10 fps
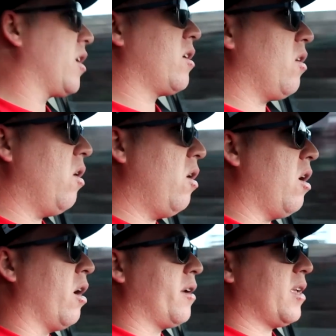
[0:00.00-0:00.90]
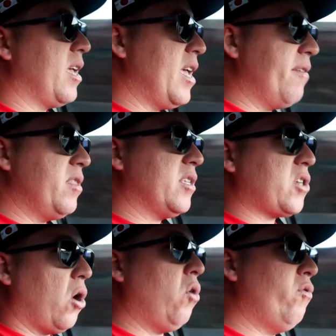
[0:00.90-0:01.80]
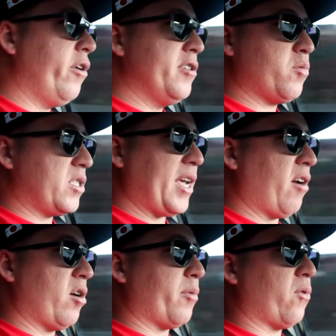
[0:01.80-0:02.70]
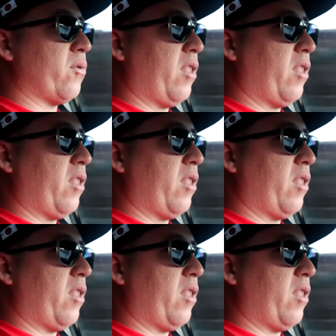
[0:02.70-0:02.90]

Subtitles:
God. Even the toll roads were terrible.